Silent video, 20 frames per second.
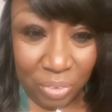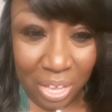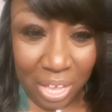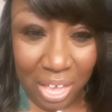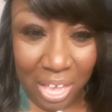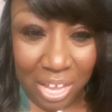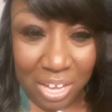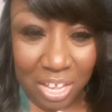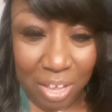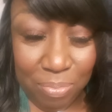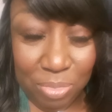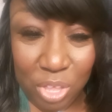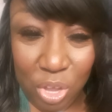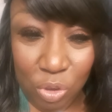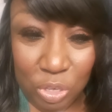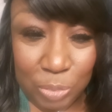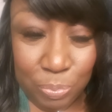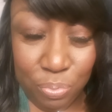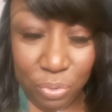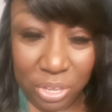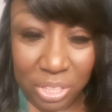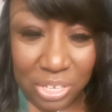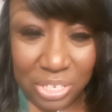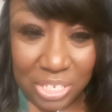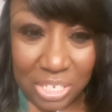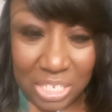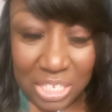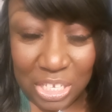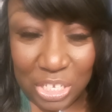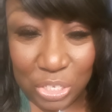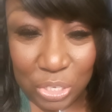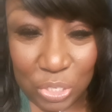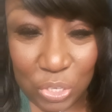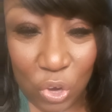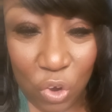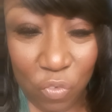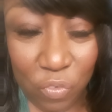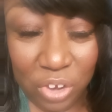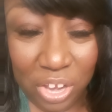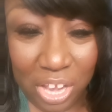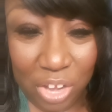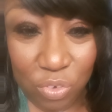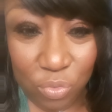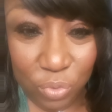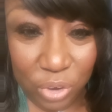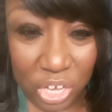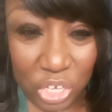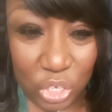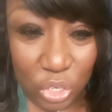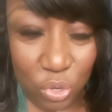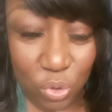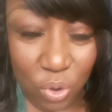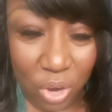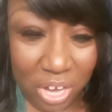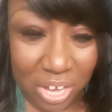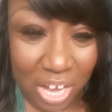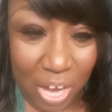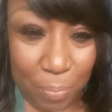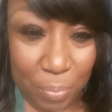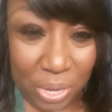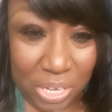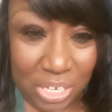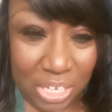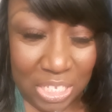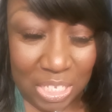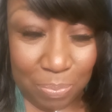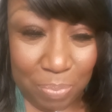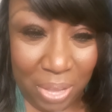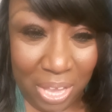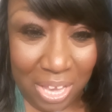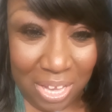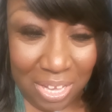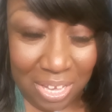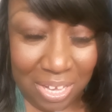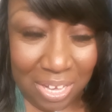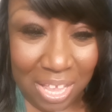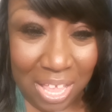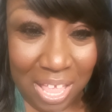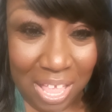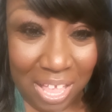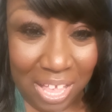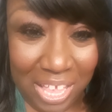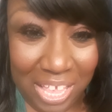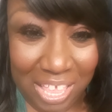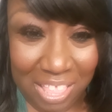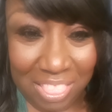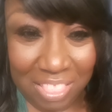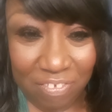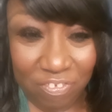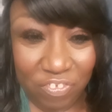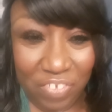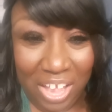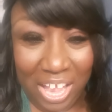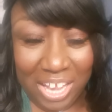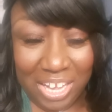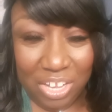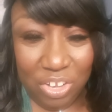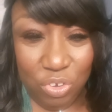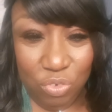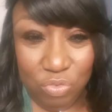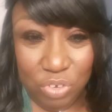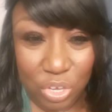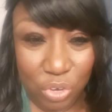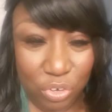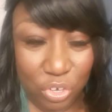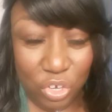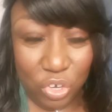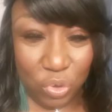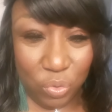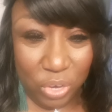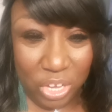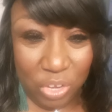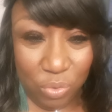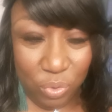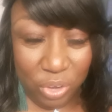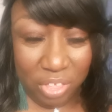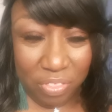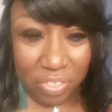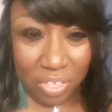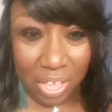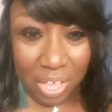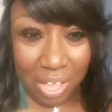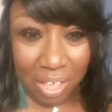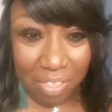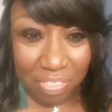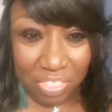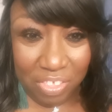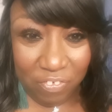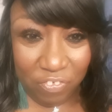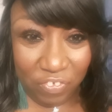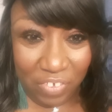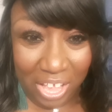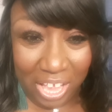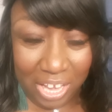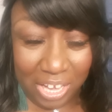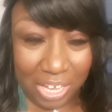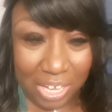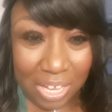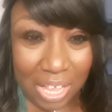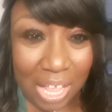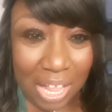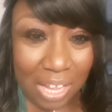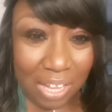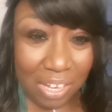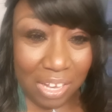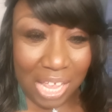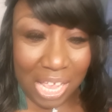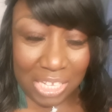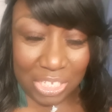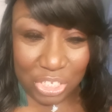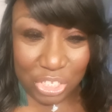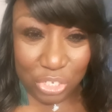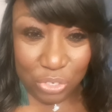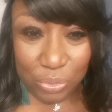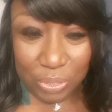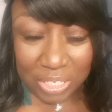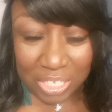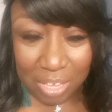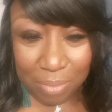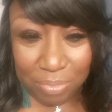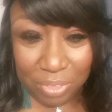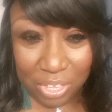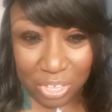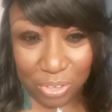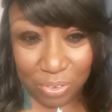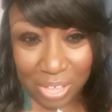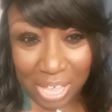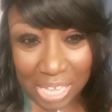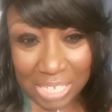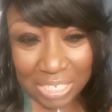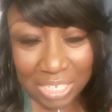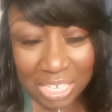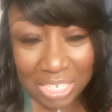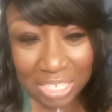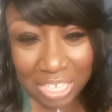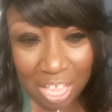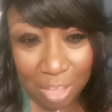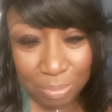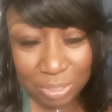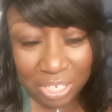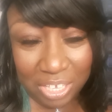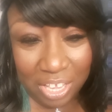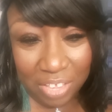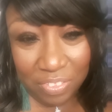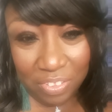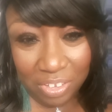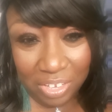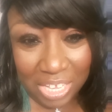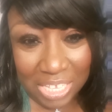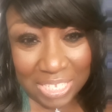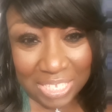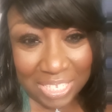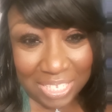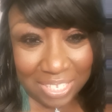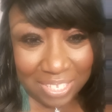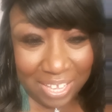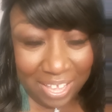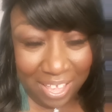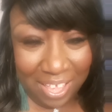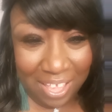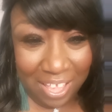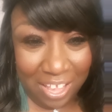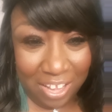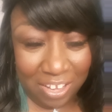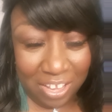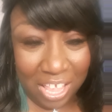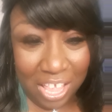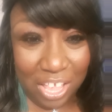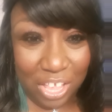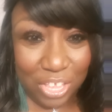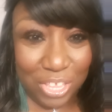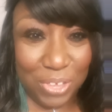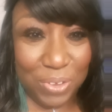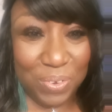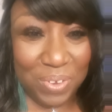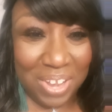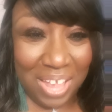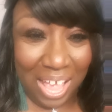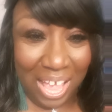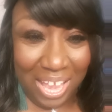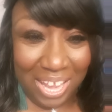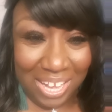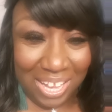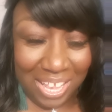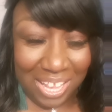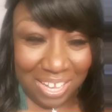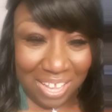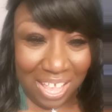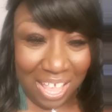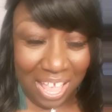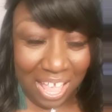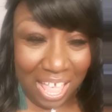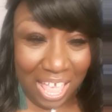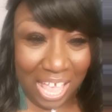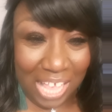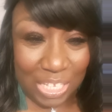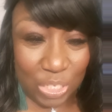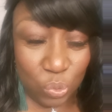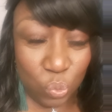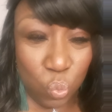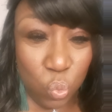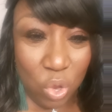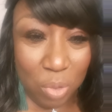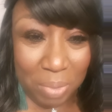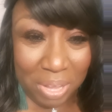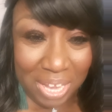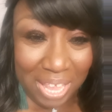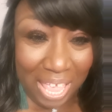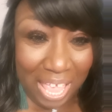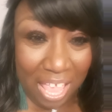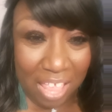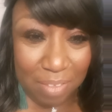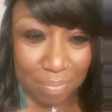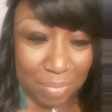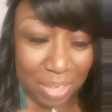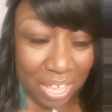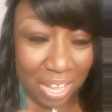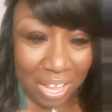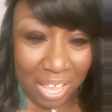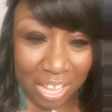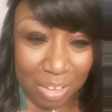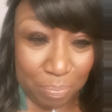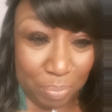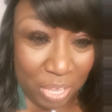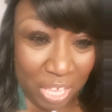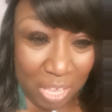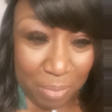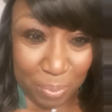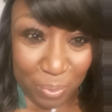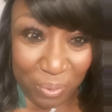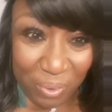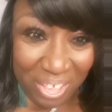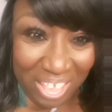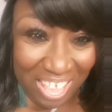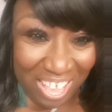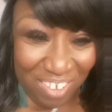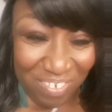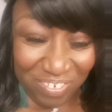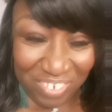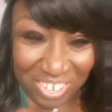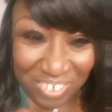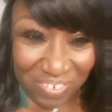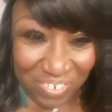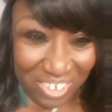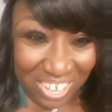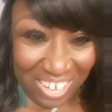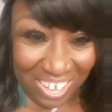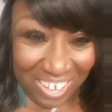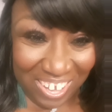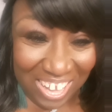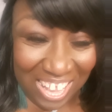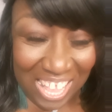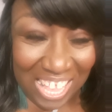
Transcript: And those brothers and sisters over in Russia who are not participating in the fighting, who don't agree with the fighting, let's do something, you guys. Let's come together. Let's stand united as women and men and people everywhere